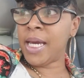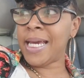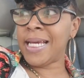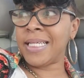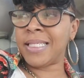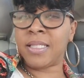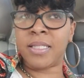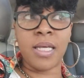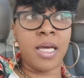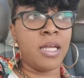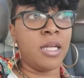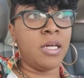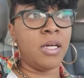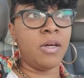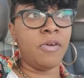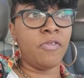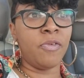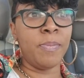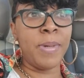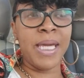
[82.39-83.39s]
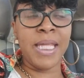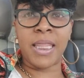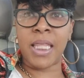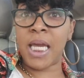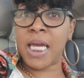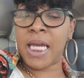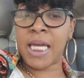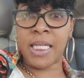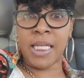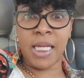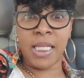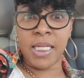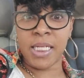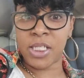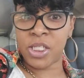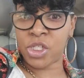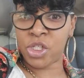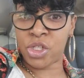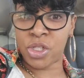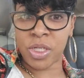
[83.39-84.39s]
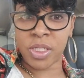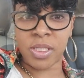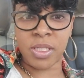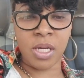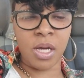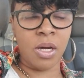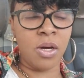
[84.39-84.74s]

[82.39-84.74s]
instead of me thinking that this is just,